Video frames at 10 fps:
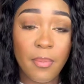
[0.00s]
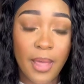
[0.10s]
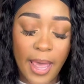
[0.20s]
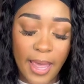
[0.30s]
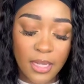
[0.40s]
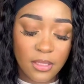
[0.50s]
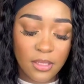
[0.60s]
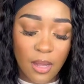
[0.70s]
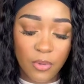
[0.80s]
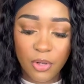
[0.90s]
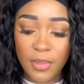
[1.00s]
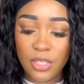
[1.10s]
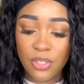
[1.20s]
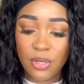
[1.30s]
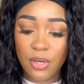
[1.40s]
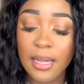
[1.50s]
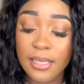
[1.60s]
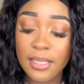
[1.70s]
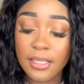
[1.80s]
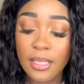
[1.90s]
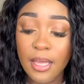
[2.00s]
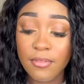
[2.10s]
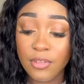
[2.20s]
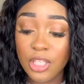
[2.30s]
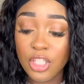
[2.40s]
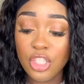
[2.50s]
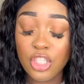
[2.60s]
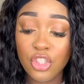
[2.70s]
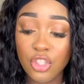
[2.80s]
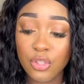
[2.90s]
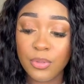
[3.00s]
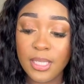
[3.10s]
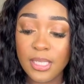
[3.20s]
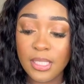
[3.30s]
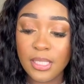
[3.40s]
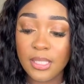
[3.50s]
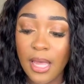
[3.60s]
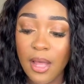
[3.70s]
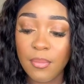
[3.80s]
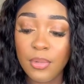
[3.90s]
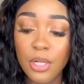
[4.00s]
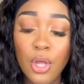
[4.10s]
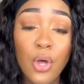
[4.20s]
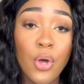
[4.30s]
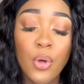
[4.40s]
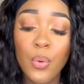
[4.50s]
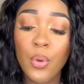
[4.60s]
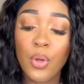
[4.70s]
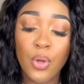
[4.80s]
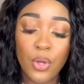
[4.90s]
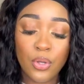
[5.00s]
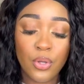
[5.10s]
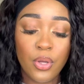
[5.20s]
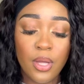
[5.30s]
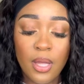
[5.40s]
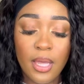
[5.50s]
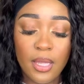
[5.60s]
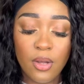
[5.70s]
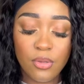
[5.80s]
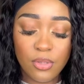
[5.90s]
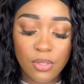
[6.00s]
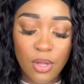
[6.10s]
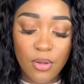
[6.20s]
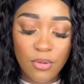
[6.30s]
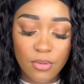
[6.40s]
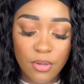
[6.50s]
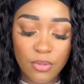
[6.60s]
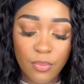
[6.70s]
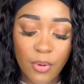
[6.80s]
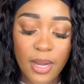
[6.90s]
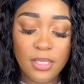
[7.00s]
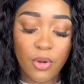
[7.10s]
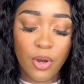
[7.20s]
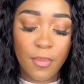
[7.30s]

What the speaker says: packed. I'm gonna make sure I link every jewelry down below. And also the prices were